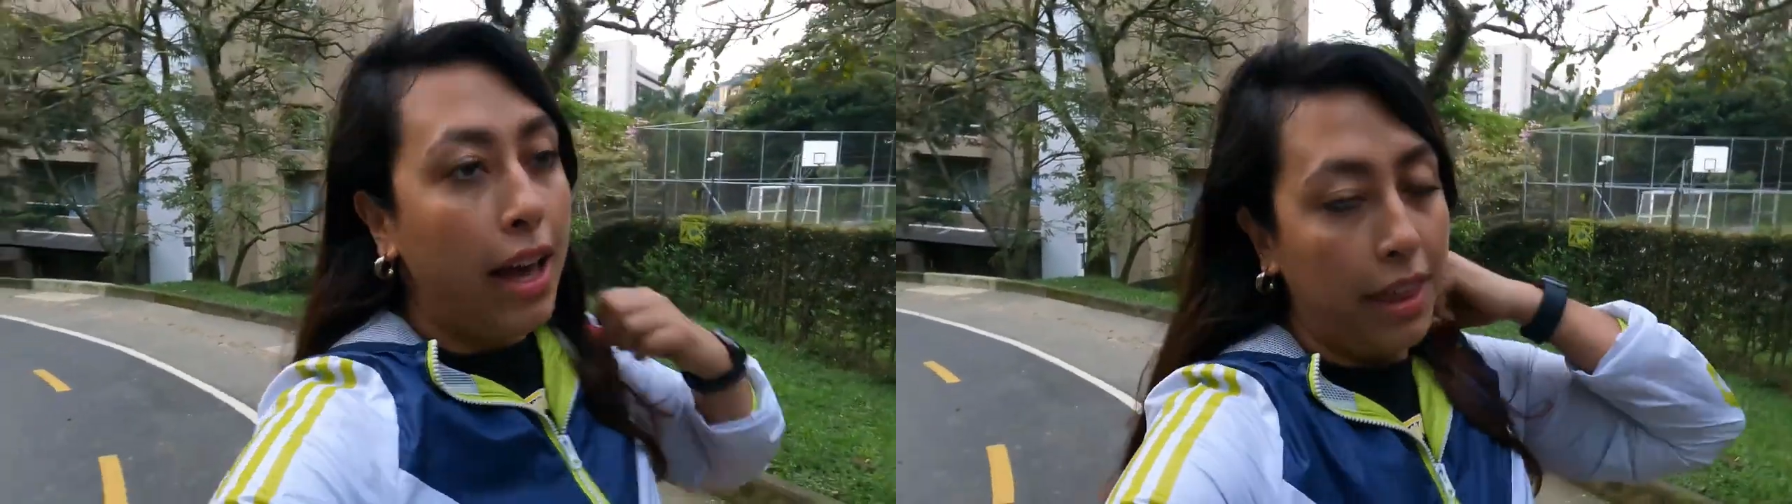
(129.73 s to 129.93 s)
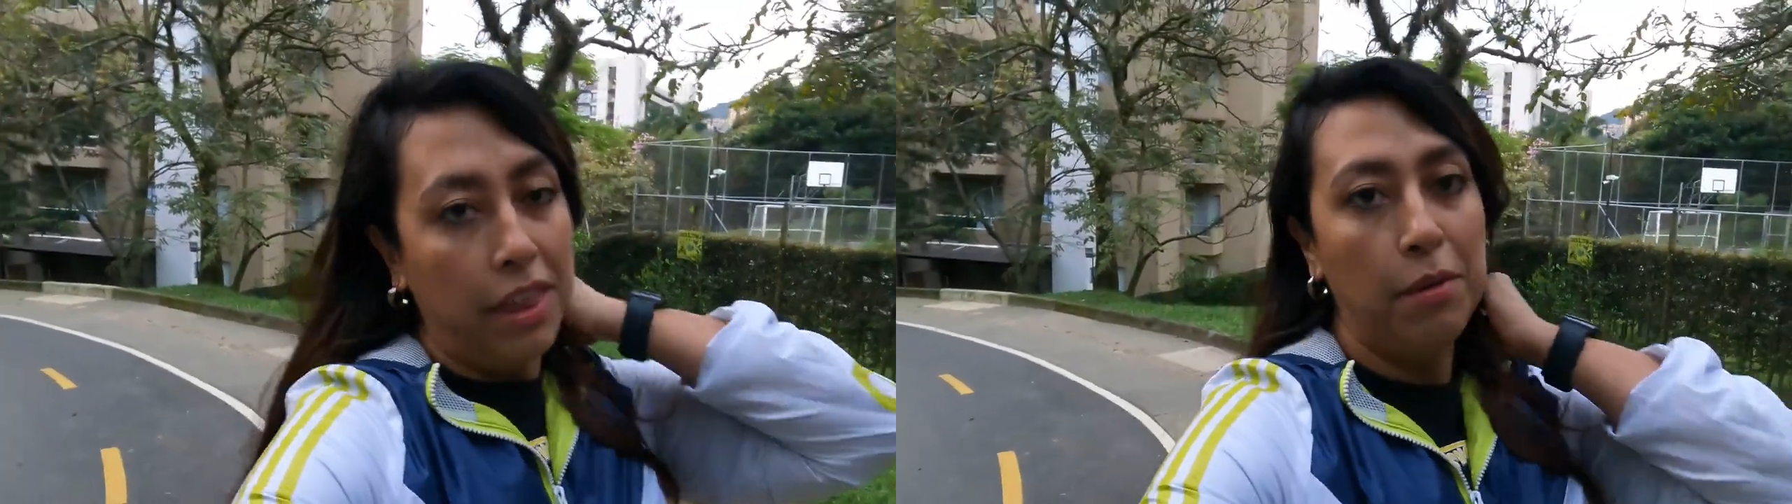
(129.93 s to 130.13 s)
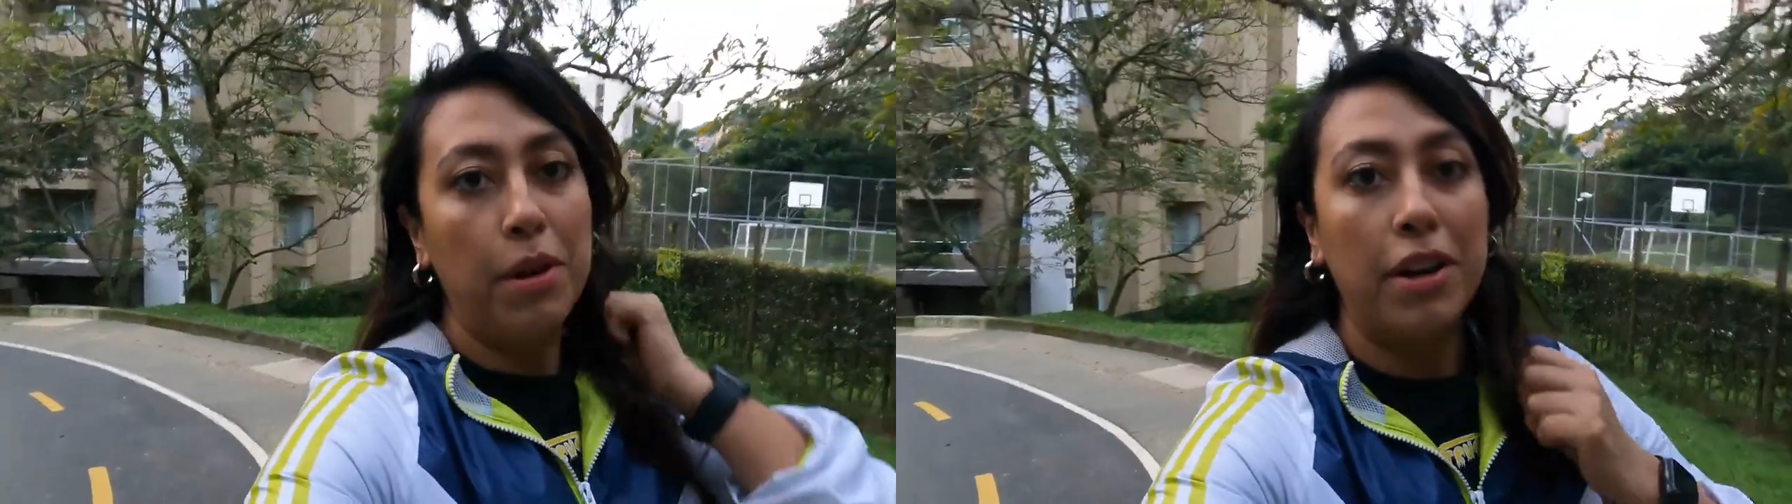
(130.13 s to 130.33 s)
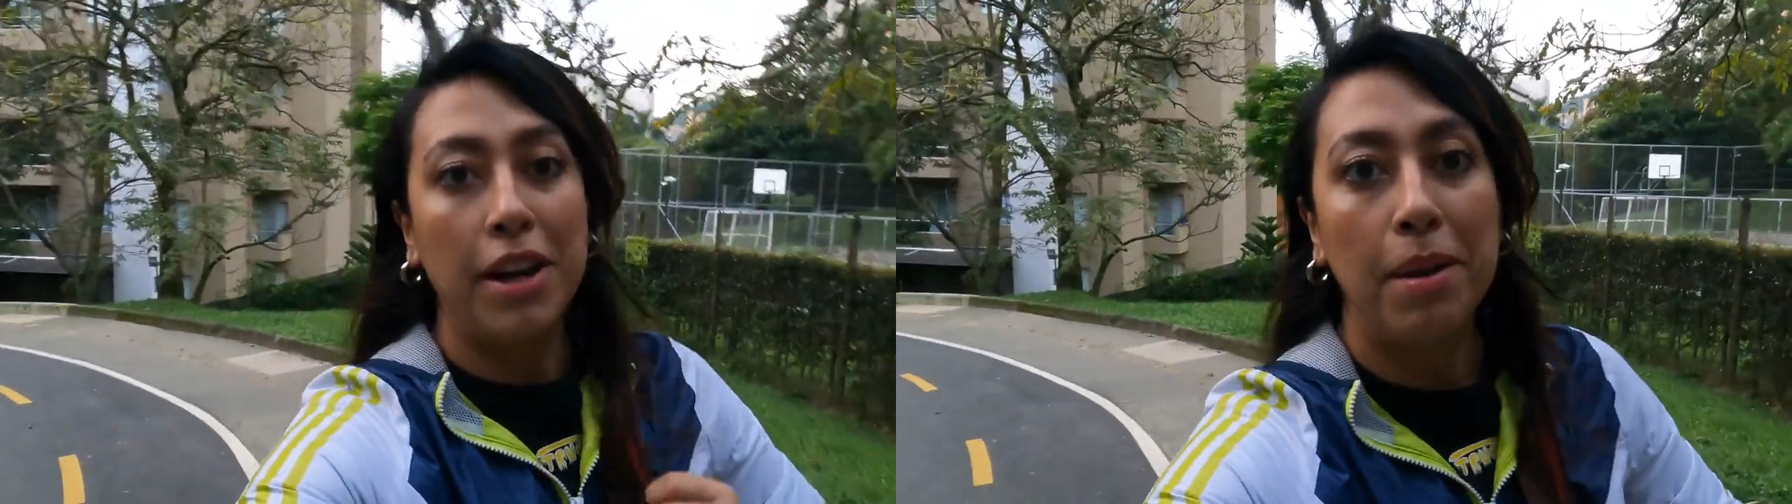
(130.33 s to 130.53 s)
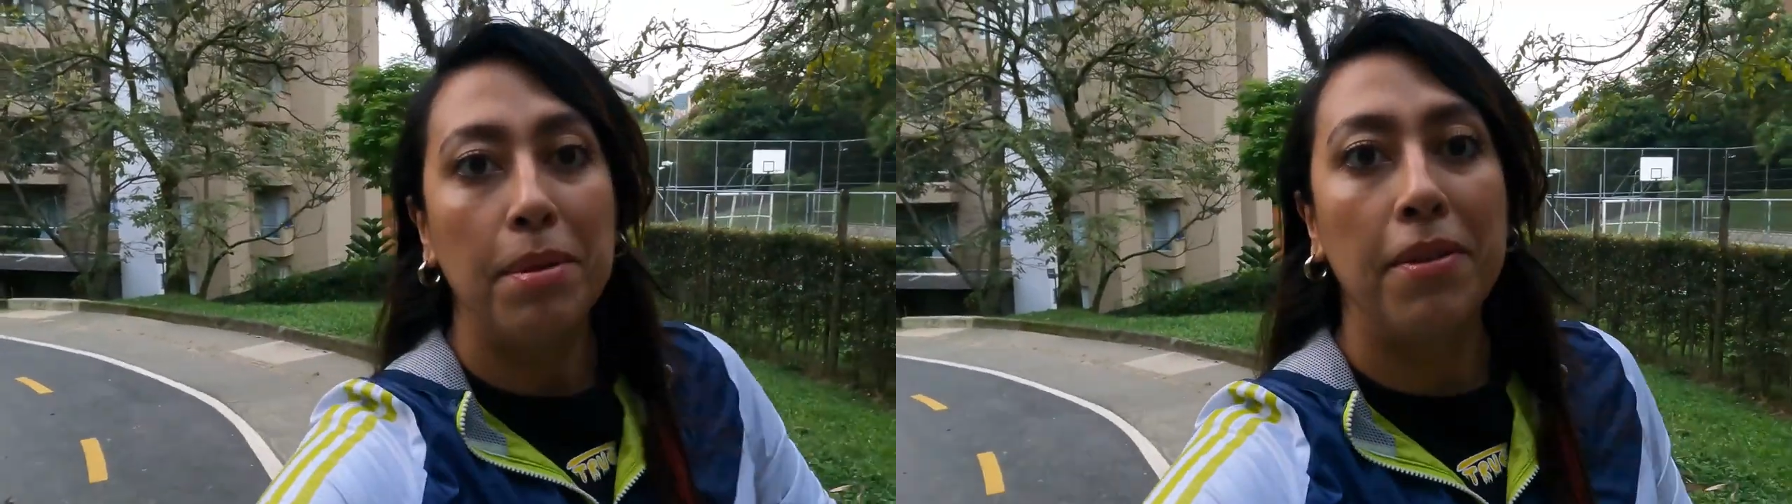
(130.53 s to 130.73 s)
I think we're
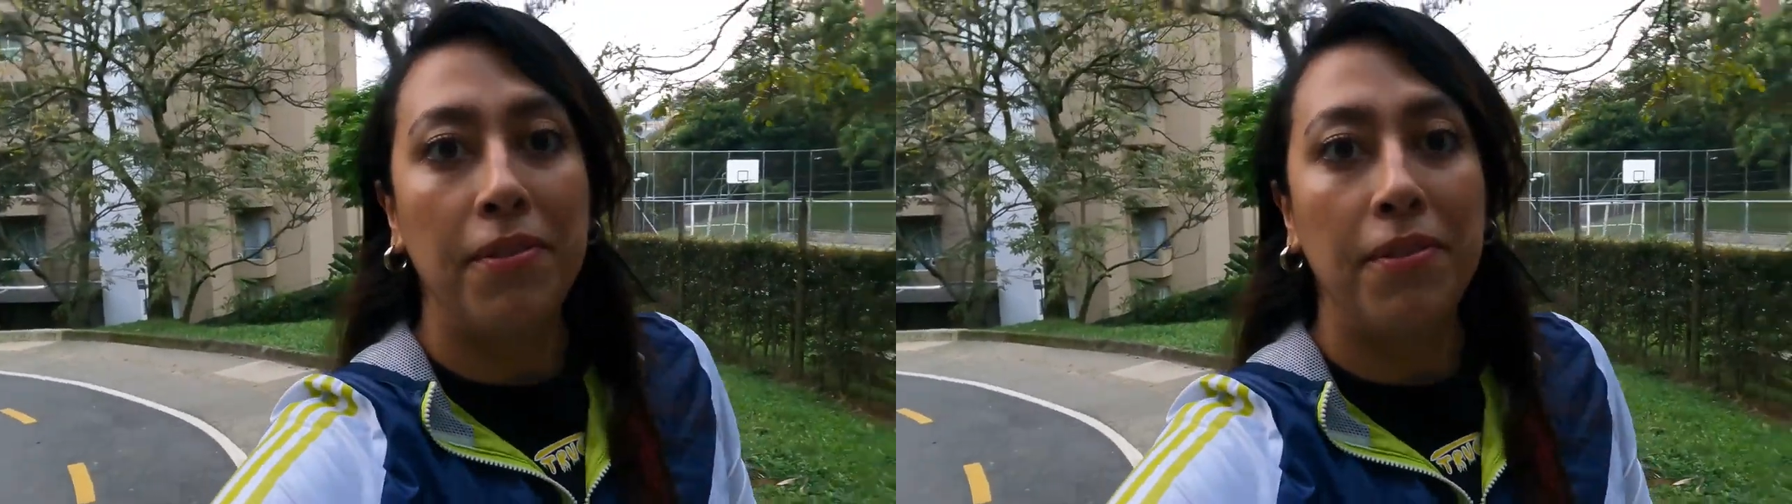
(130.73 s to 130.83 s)
gonna be